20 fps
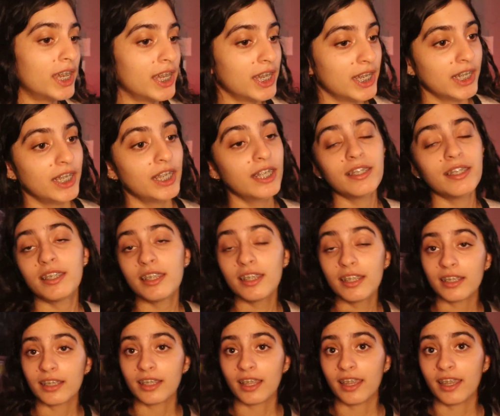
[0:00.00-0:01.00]
I
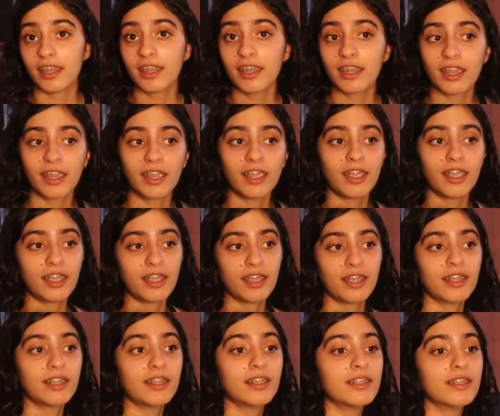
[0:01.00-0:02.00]
didn't like
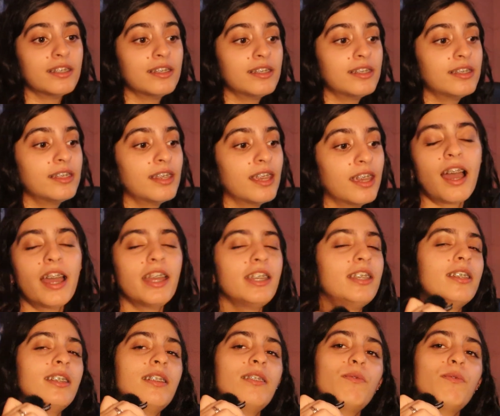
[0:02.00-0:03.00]
is I
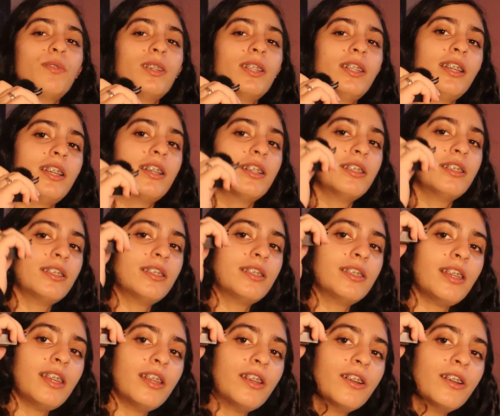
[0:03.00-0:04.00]
didn't really
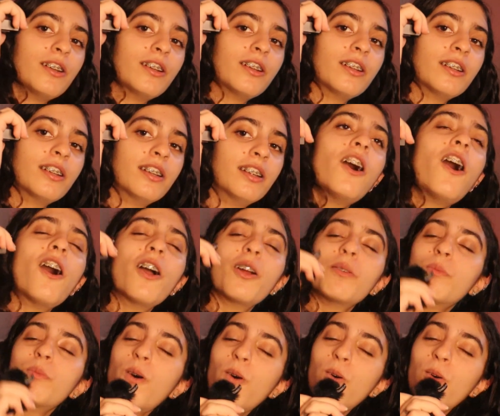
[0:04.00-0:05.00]
consider the
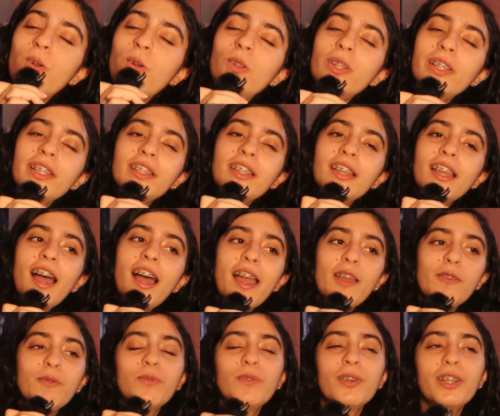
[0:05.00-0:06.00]
armhole.
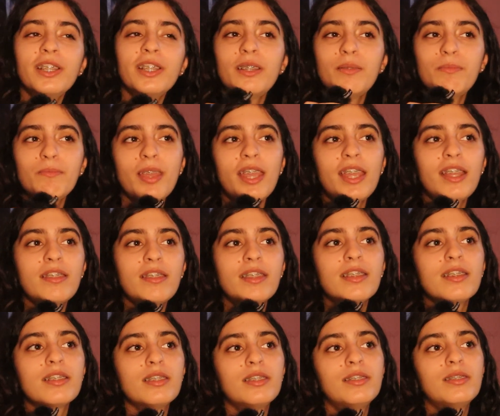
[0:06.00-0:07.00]
I really made
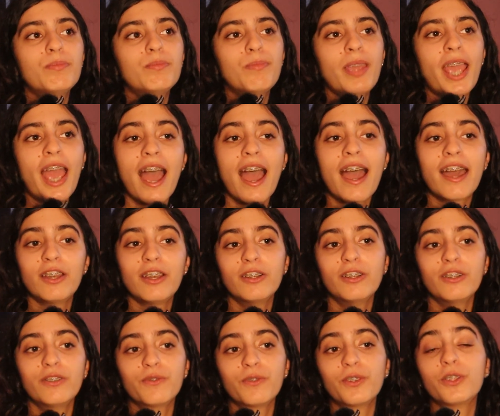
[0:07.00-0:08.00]
this
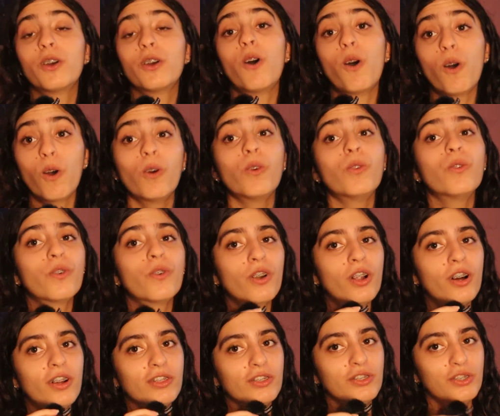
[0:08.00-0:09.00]
pattern for the
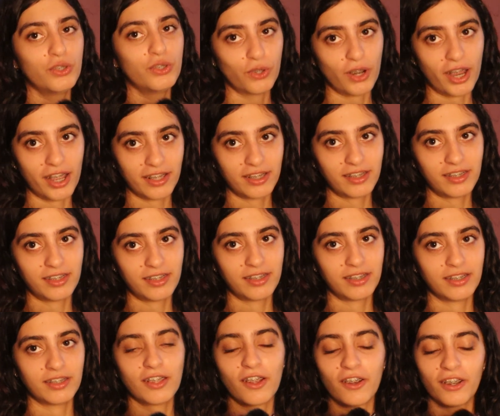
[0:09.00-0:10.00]
overalls
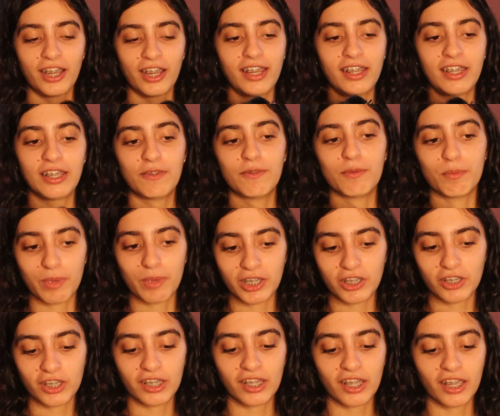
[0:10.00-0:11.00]
dress. Sorry, I didn't even
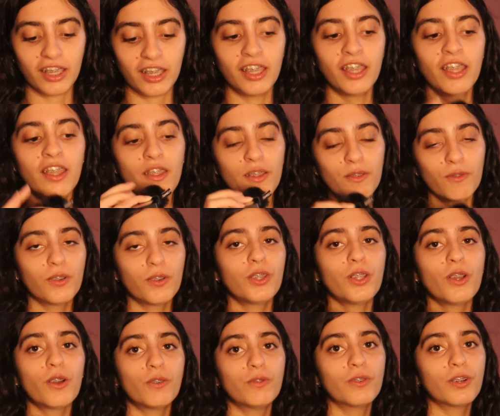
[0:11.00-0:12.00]
mention that. For
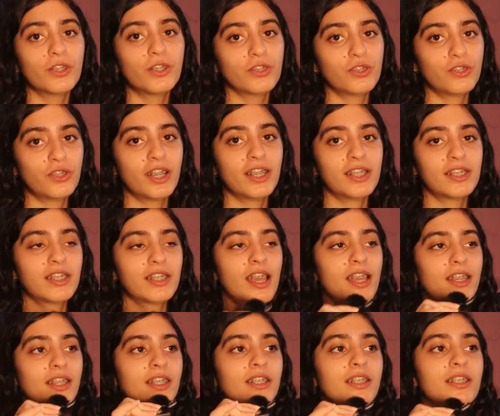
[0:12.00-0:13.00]
the overalls dress,
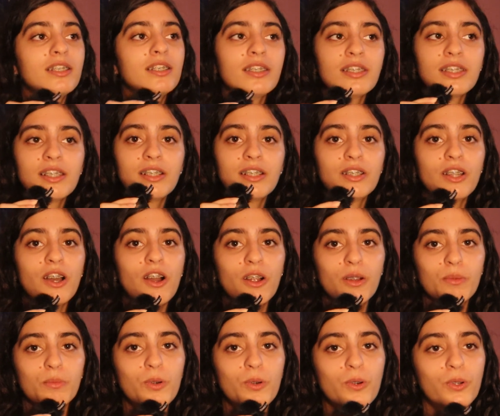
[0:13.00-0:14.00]
I didn't consider the
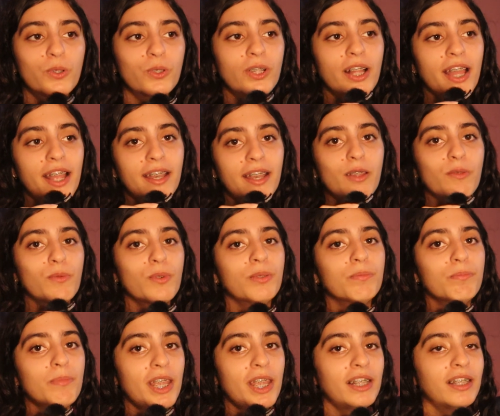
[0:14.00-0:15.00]
armhole, and I
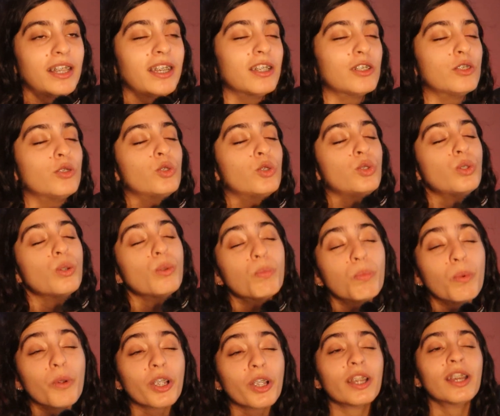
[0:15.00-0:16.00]
made like a
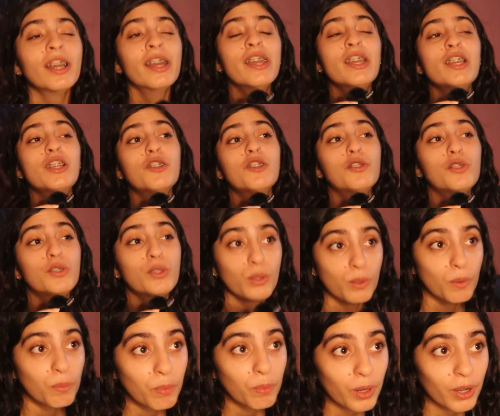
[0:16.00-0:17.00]
super
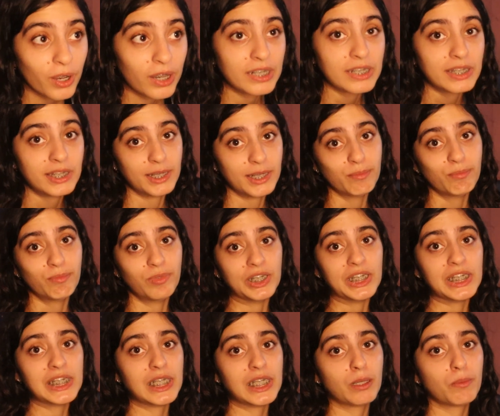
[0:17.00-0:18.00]

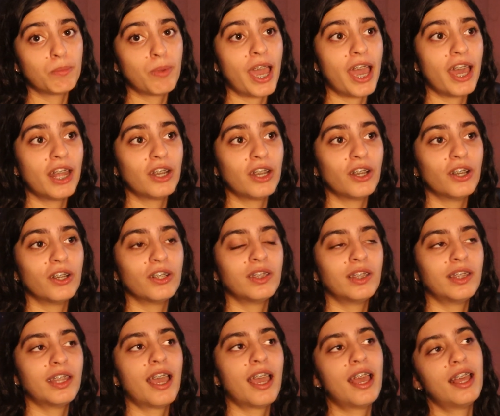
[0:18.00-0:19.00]
simplistic
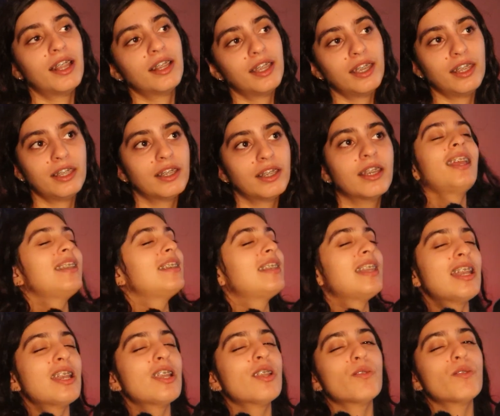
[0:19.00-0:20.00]
pattern that like it
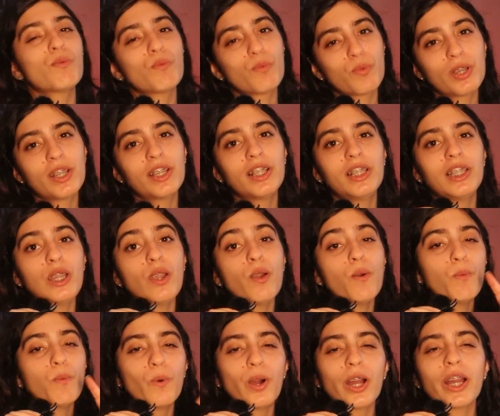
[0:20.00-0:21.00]
didn't really
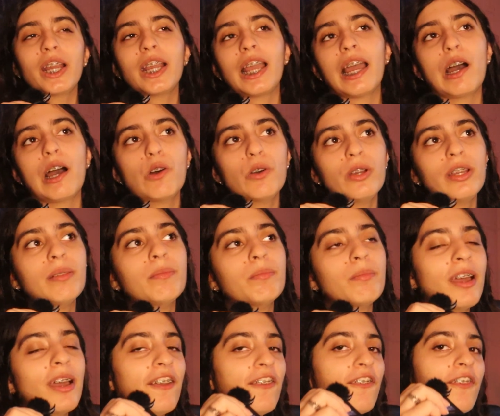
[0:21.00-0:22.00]
work out in
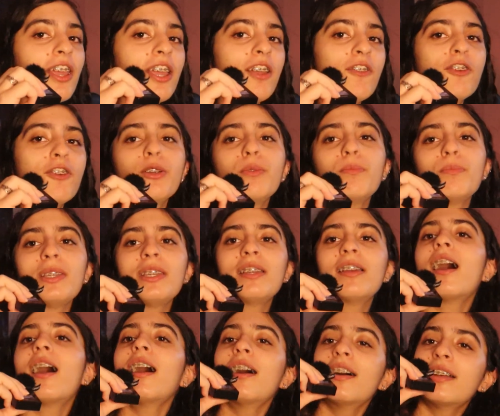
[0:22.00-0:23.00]
my favor
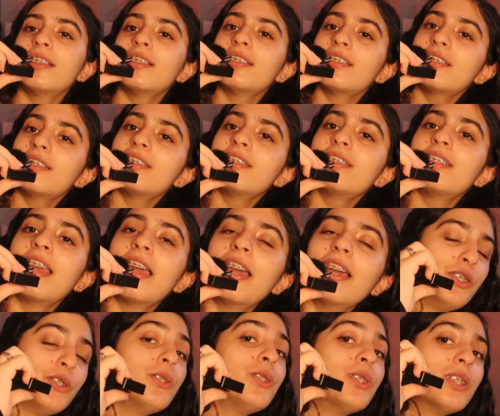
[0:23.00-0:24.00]
because
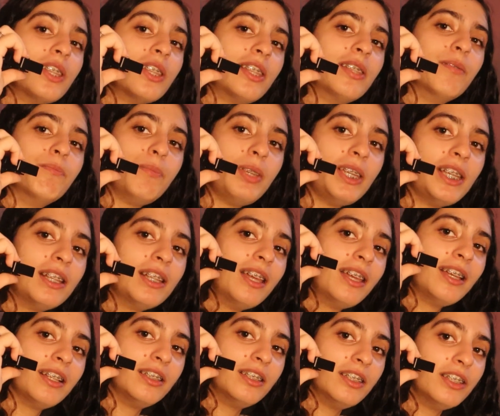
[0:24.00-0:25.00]
due to me
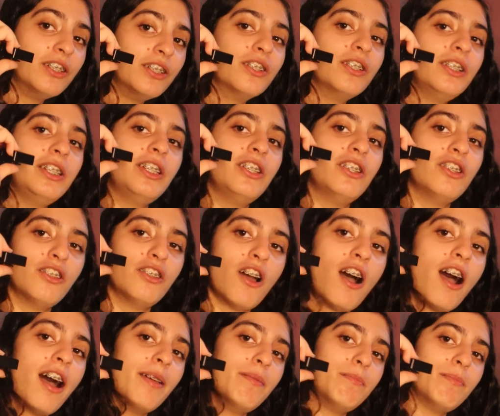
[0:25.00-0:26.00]
like literally
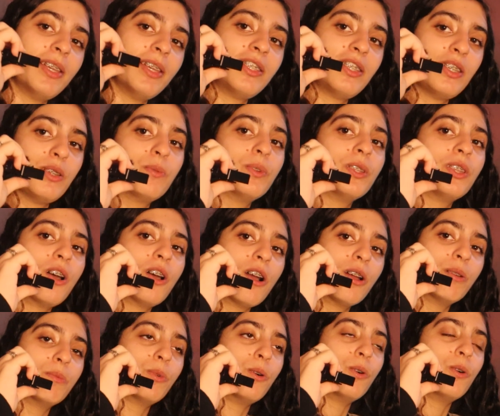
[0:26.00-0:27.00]
not messing with the
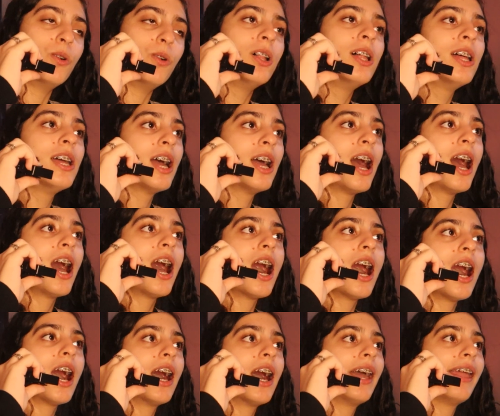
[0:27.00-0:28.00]
armhole,
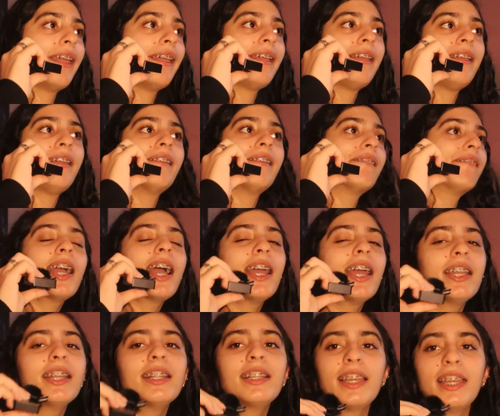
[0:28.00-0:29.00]
I
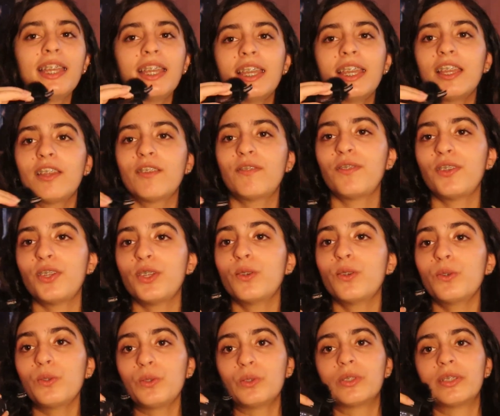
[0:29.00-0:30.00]
kind like if
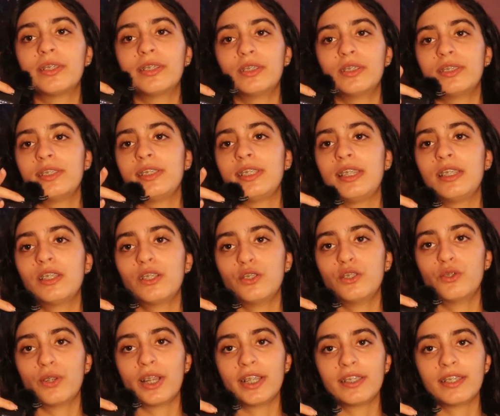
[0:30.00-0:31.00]
you see the
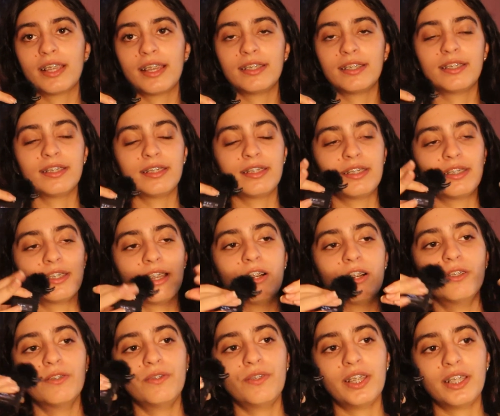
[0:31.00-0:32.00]
dress as
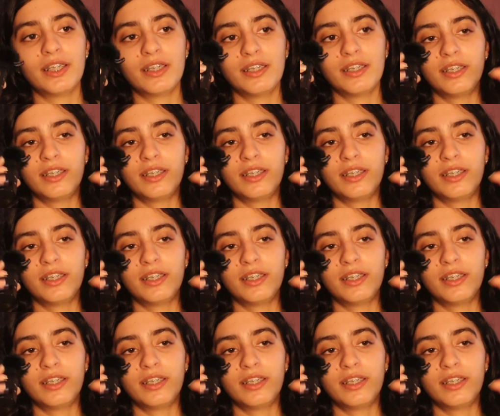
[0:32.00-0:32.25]
itself, it